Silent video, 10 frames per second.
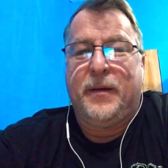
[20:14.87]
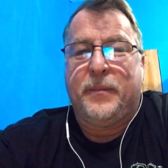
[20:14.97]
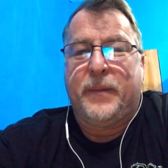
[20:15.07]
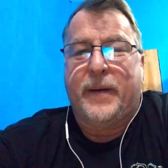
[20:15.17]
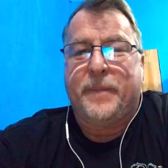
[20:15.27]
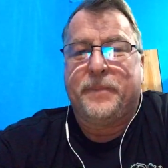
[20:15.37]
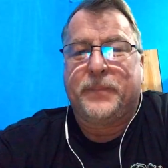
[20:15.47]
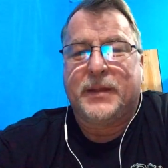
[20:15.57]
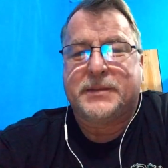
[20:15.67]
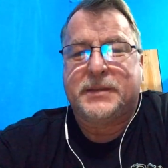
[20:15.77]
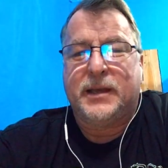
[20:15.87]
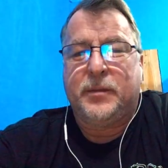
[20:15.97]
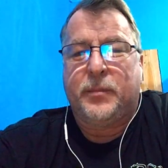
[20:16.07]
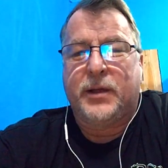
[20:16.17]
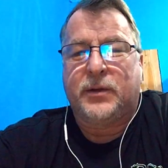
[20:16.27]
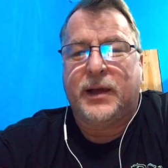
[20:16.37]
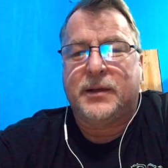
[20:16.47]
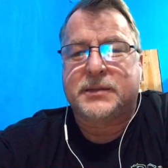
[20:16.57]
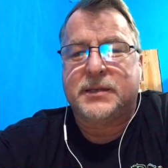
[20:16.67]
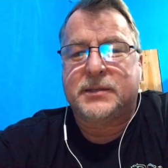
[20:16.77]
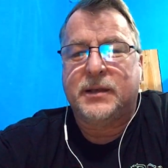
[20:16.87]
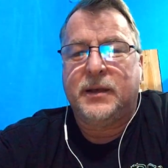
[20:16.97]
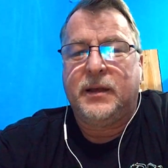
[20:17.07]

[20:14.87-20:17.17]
But let's see. Michael L says,